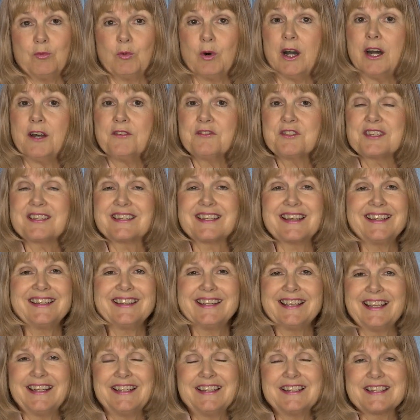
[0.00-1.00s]
WAF's
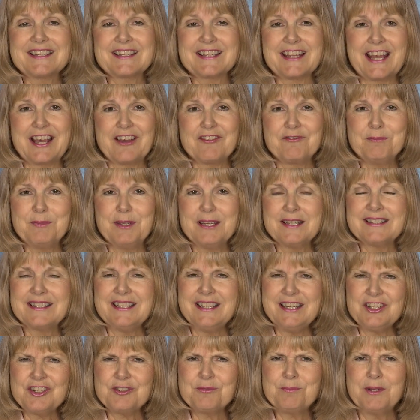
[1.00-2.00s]
dedicated staff meets
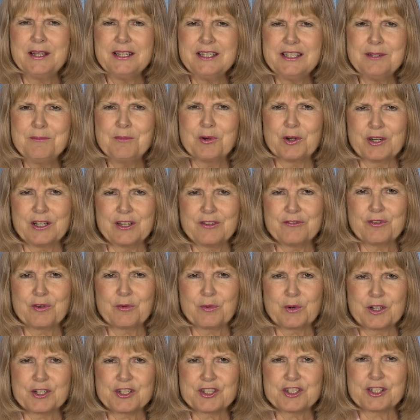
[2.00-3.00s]
each Monday morning for
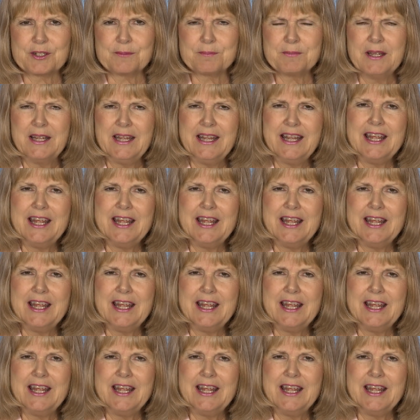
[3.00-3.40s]
worship